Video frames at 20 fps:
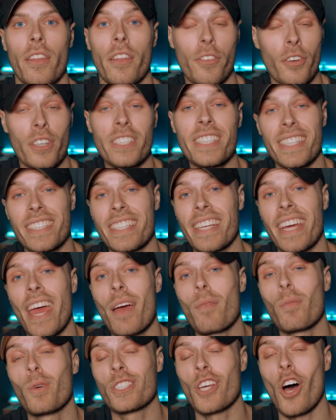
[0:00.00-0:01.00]
The 360
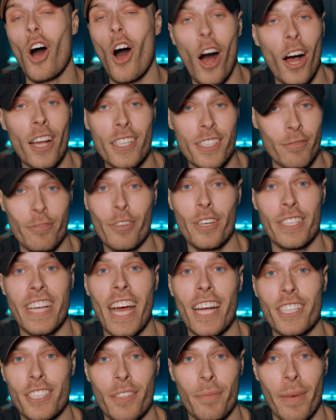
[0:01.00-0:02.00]
cam was awesome for
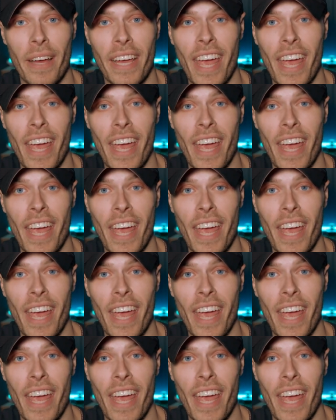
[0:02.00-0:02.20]
attaching to my